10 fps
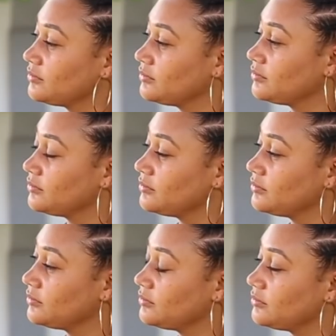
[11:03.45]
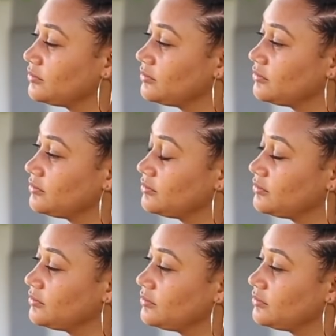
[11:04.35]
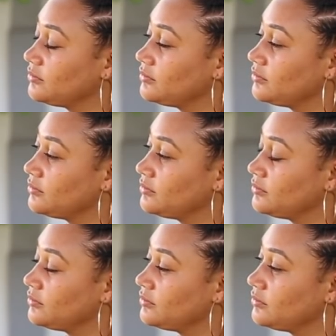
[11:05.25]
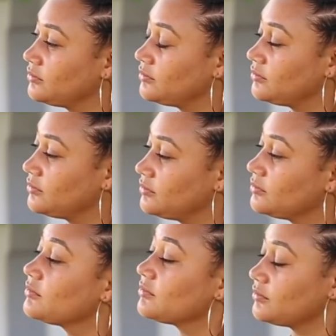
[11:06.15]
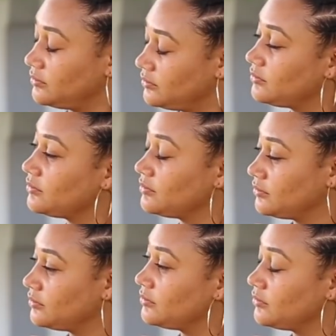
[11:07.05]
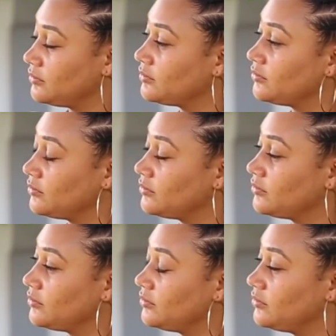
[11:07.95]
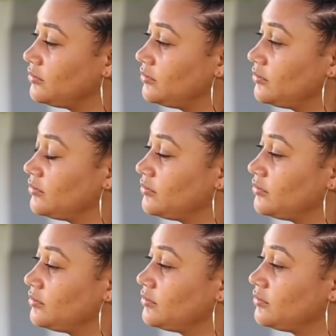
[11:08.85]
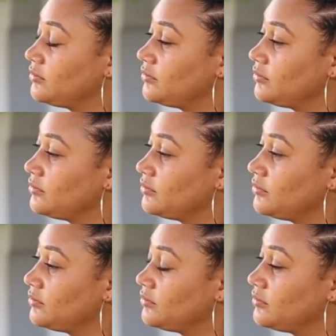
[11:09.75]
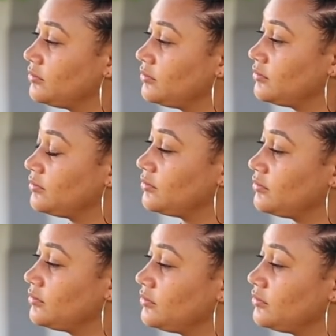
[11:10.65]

(silent)